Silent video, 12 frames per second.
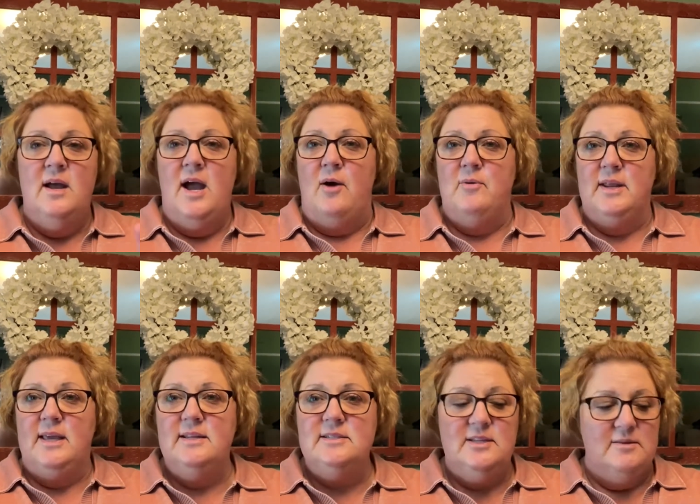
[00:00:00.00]
I wanna get
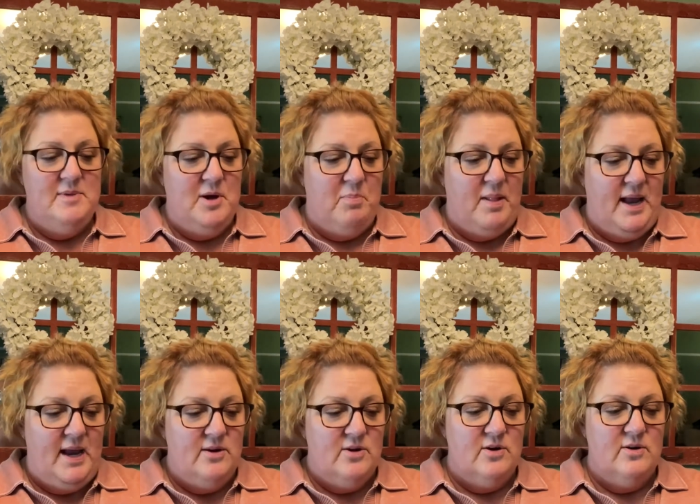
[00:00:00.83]
into the meal
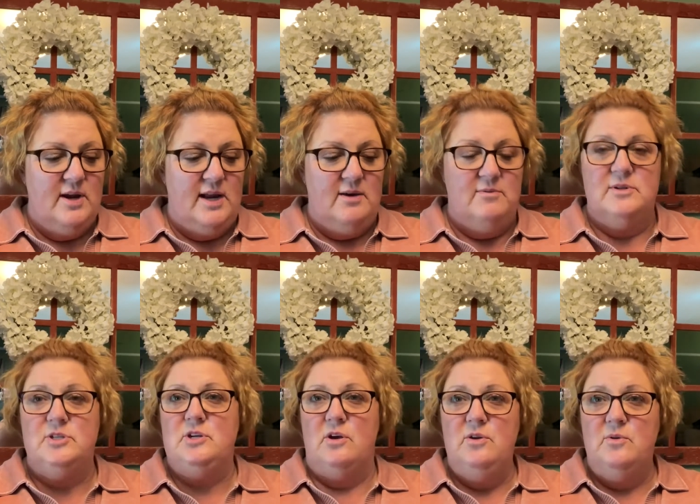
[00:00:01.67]
planner and I wanna
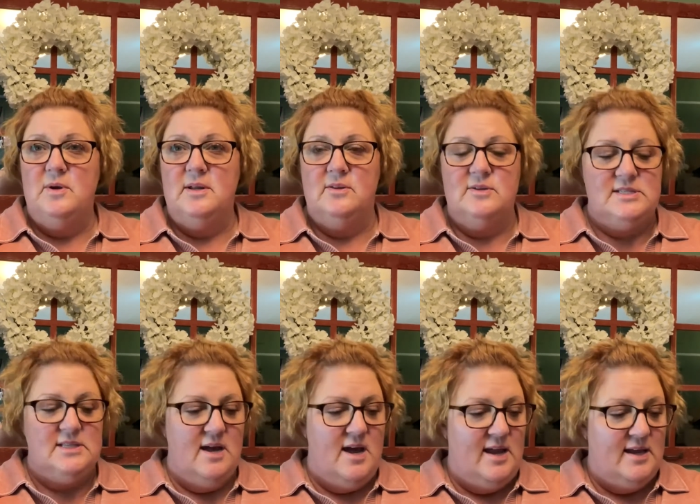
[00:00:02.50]
show you what it looks
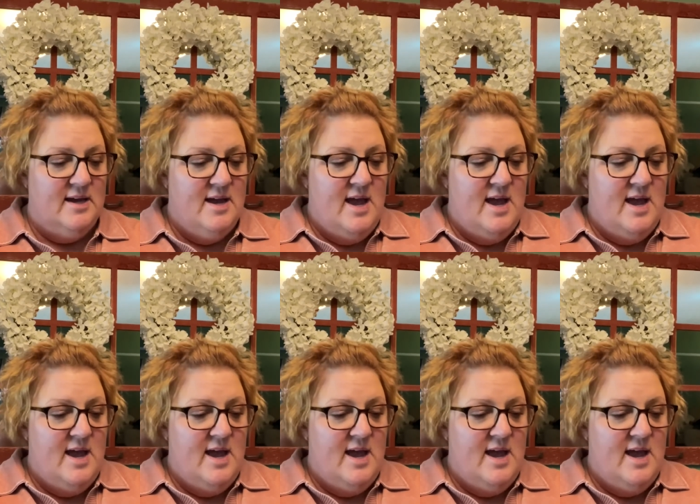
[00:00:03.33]
like.